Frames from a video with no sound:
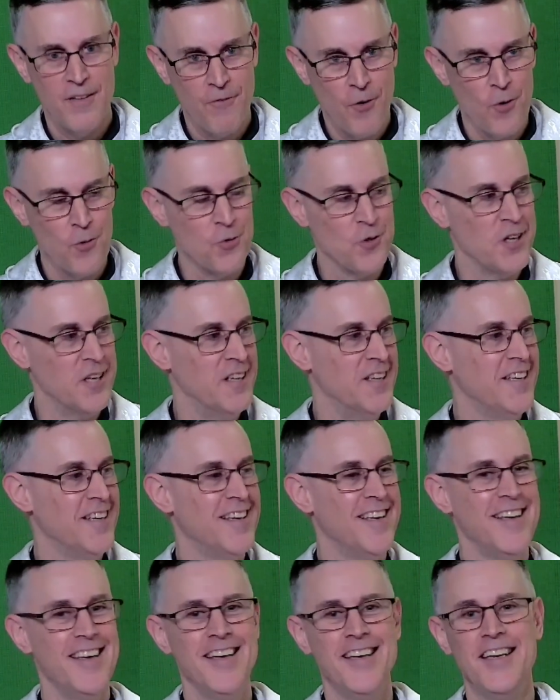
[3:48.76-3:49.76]
if
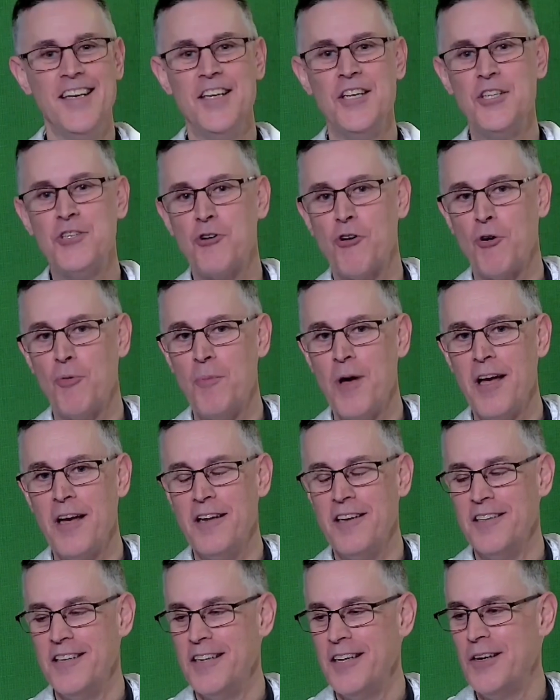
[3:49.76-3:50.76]
only she
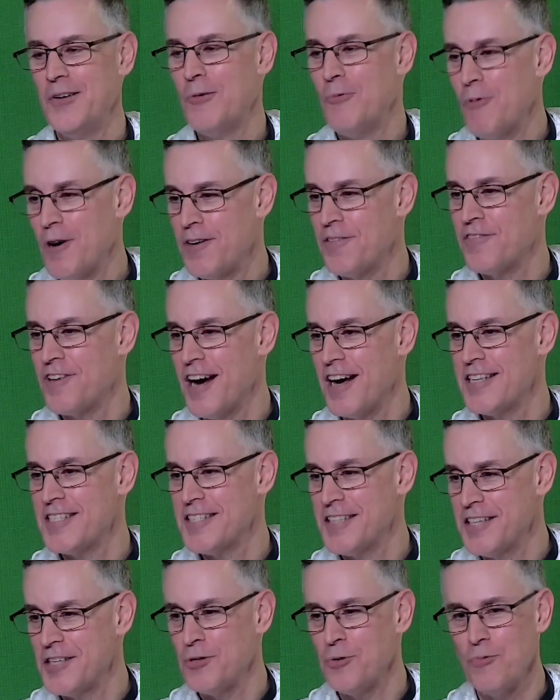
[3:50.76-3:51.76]
remained one of
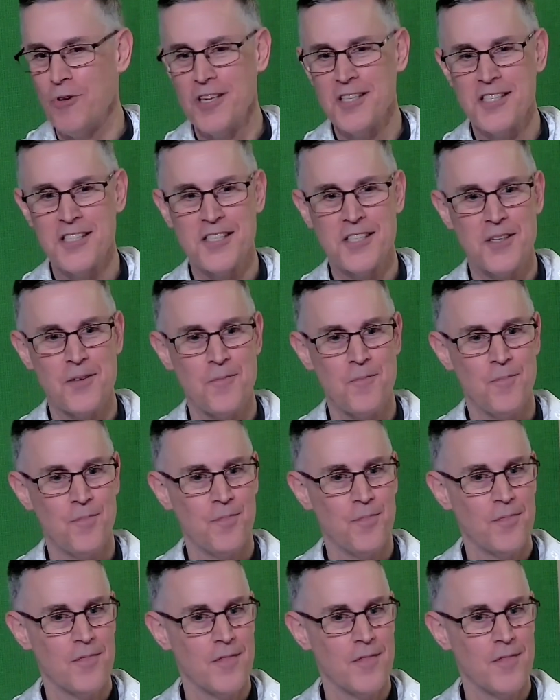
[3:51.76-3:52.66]
God's little ones.